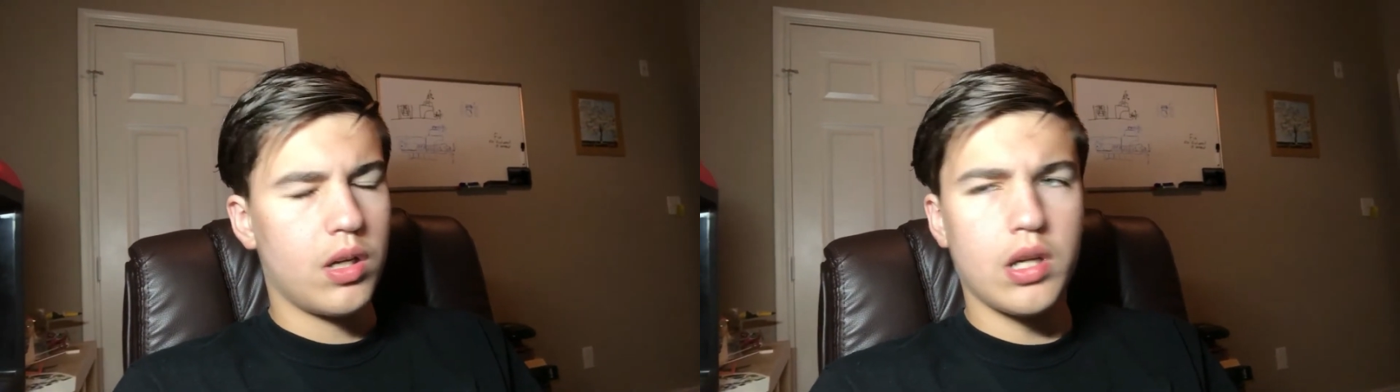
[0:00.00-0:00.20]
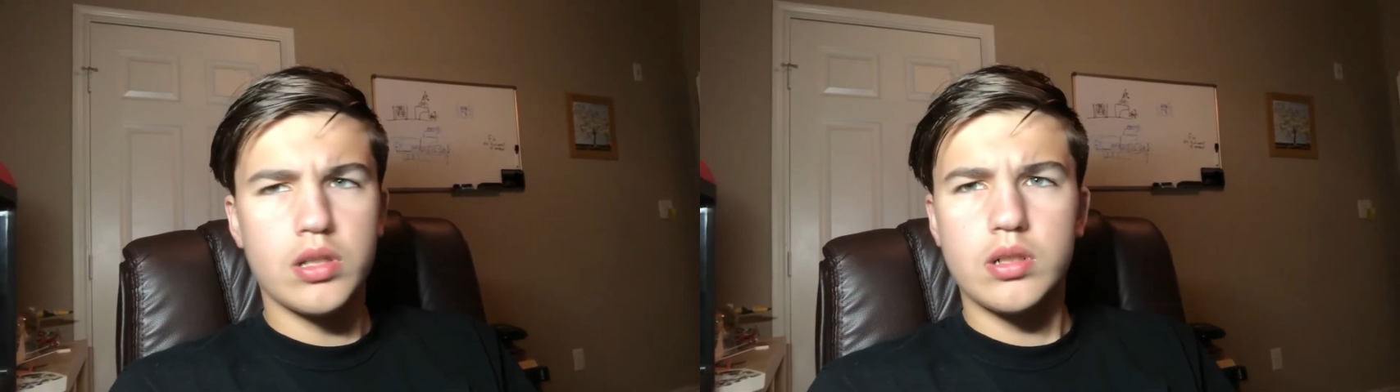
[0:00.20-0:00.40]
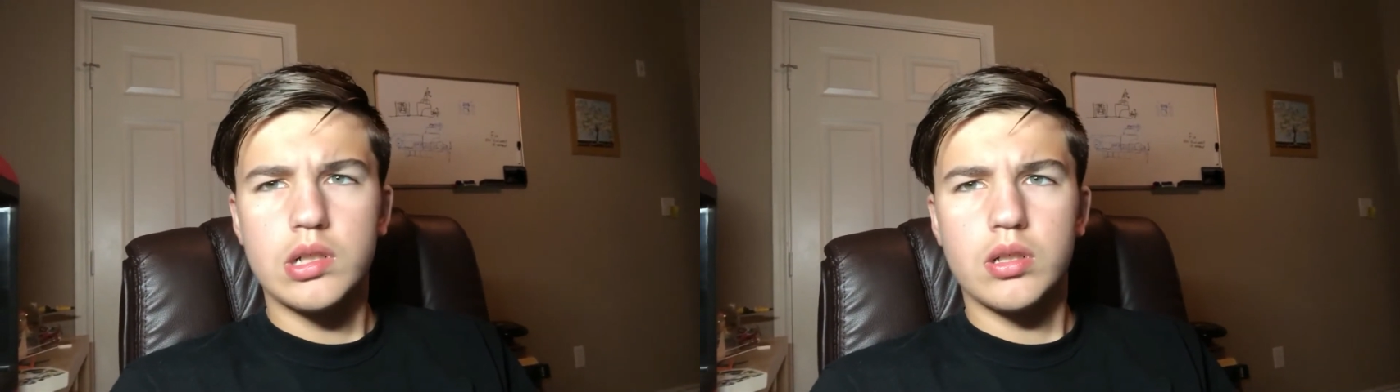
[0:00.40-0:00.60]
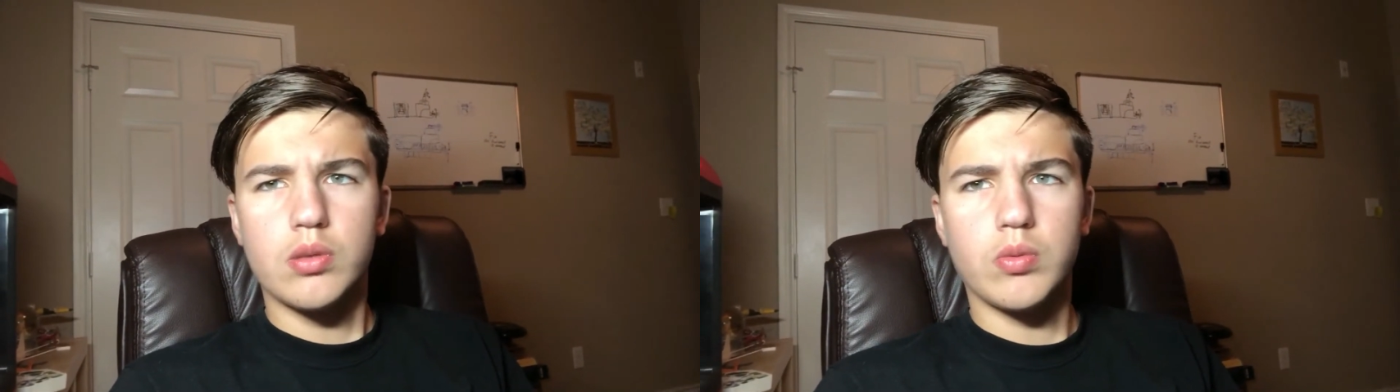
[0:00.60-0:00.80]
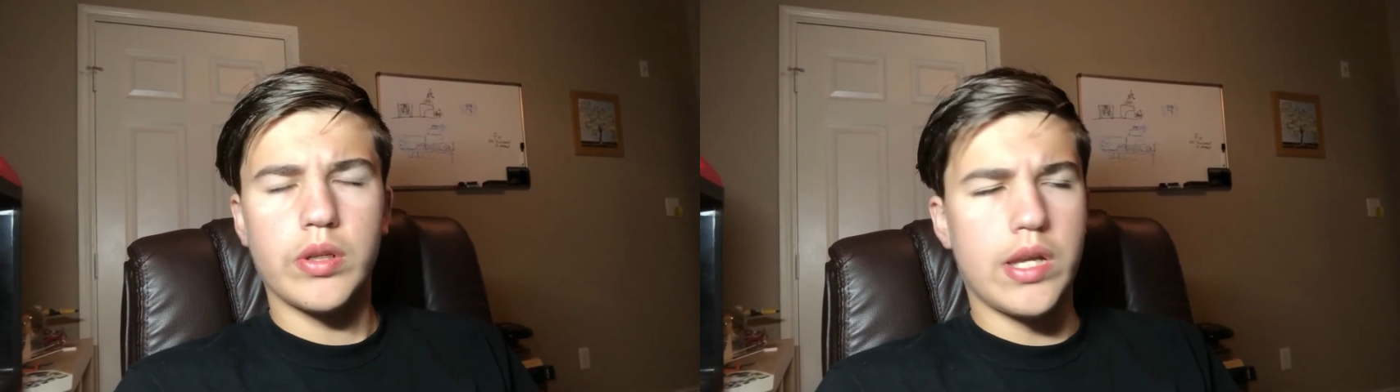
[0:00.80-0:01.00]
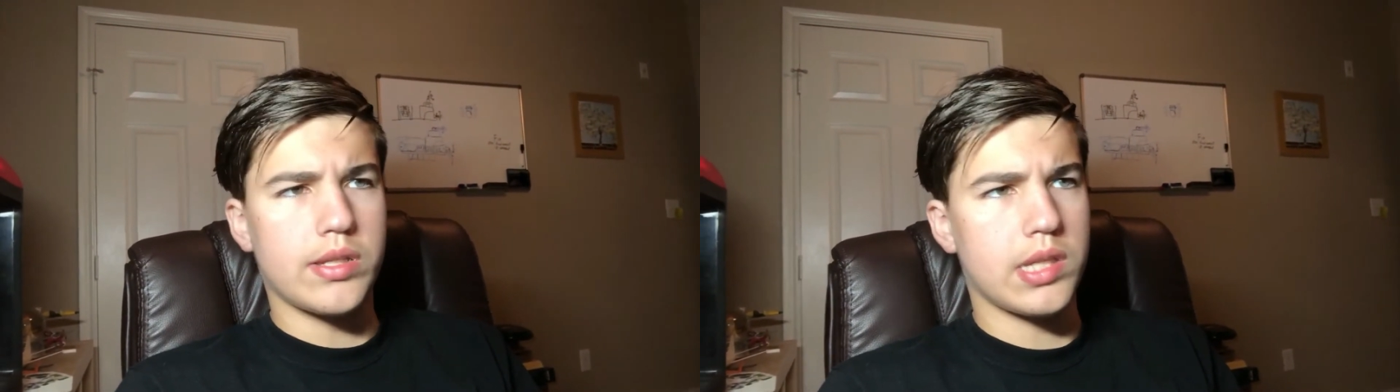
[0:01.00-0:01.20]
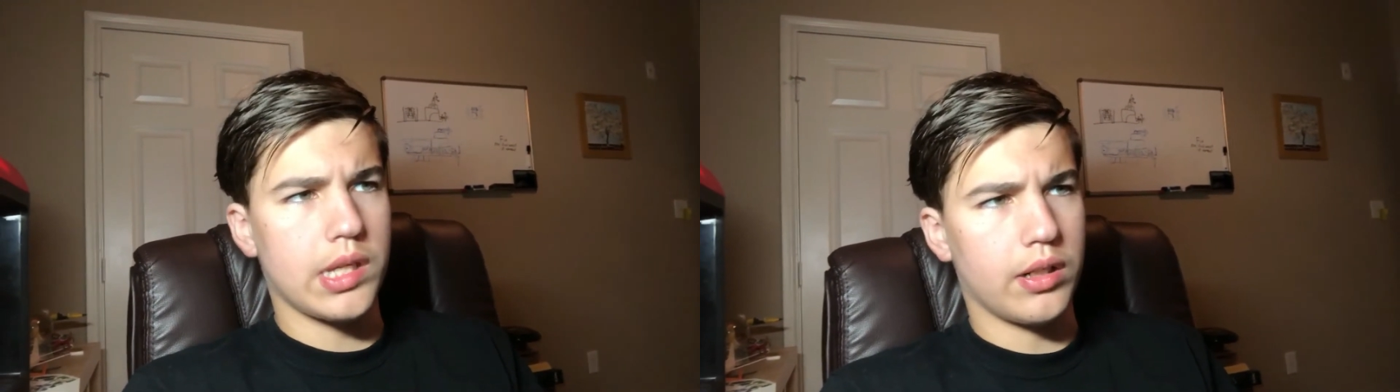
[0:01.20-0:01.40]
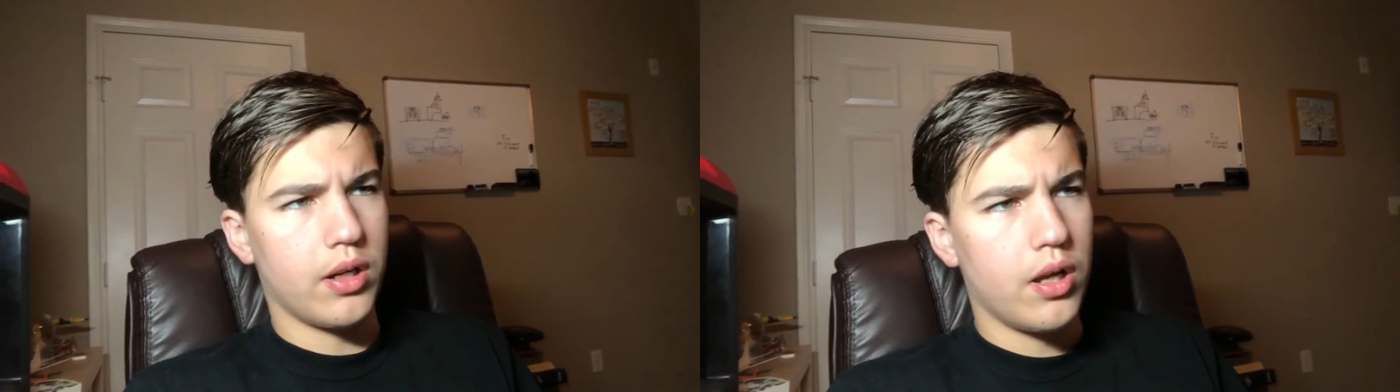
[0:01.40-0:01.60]
And uh, one last
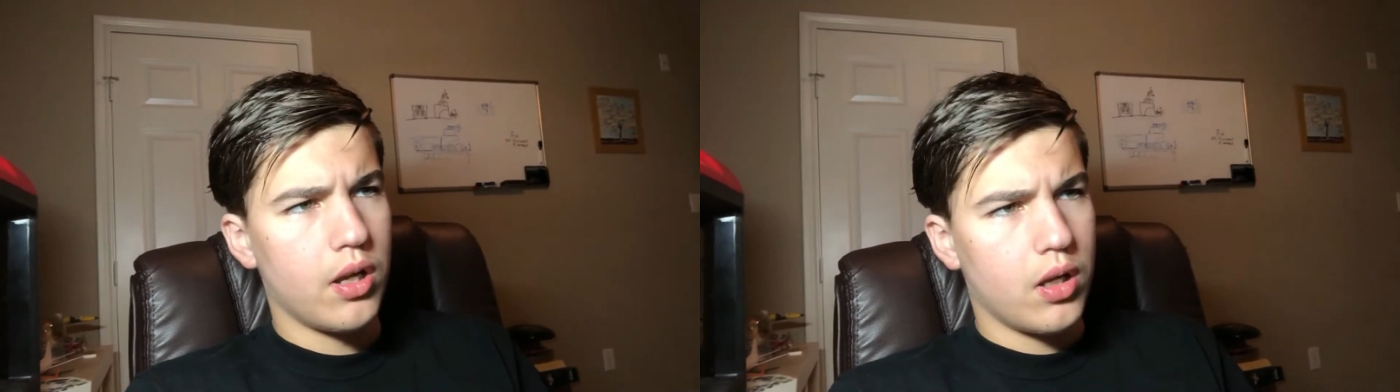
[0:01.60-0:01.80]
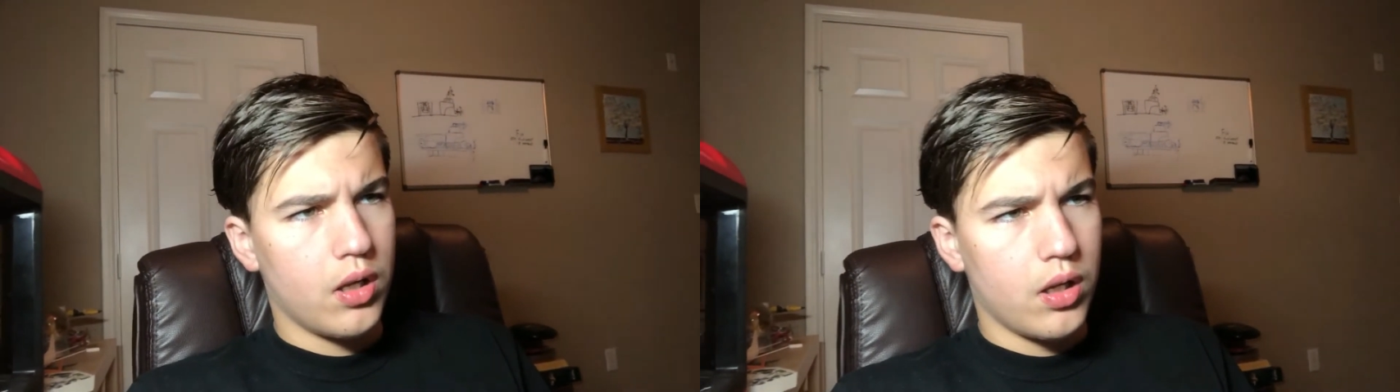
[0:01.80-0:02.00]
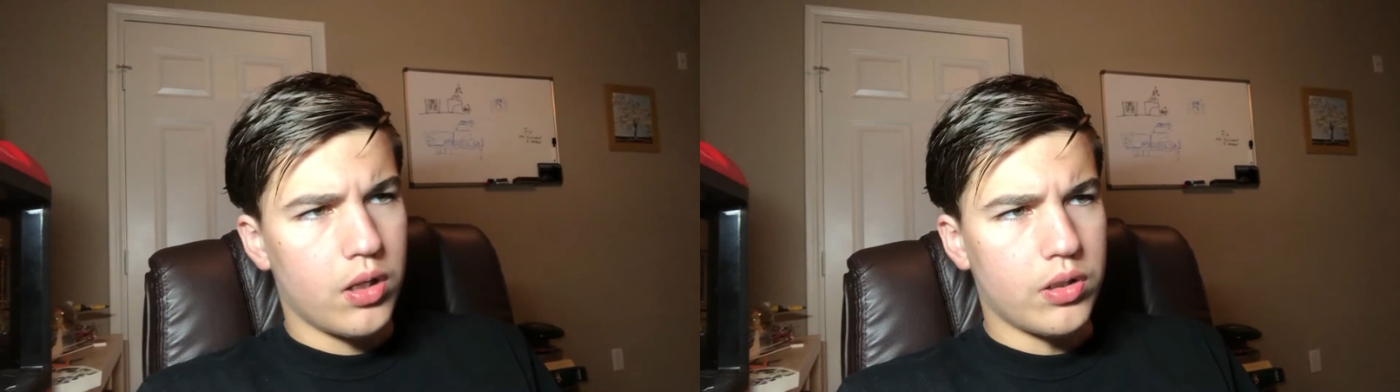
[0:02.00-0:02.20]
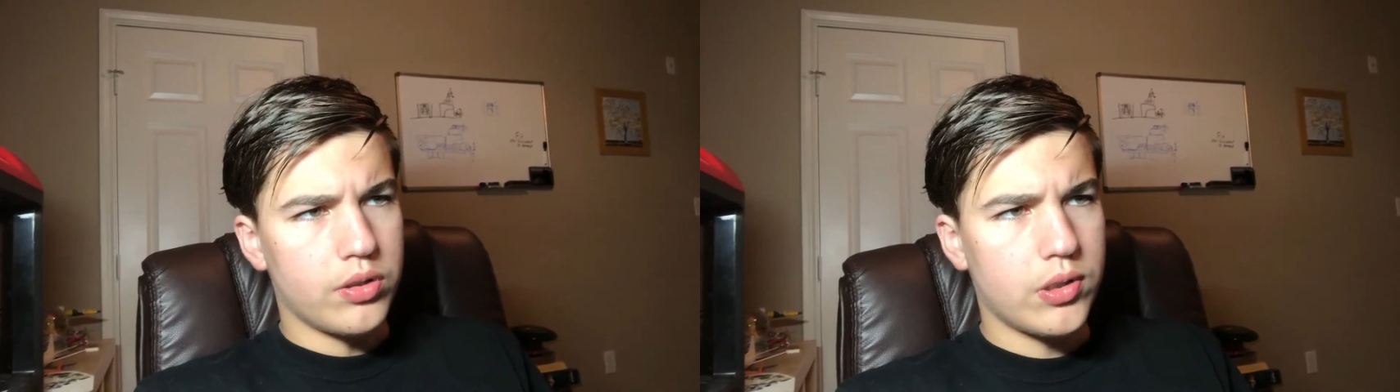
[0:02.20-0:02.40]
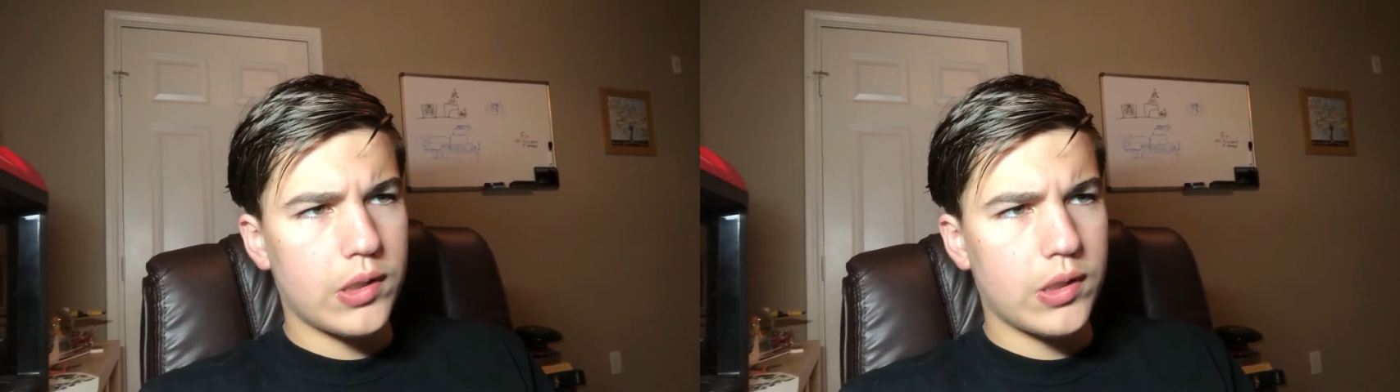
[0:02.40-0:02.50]
thing. Do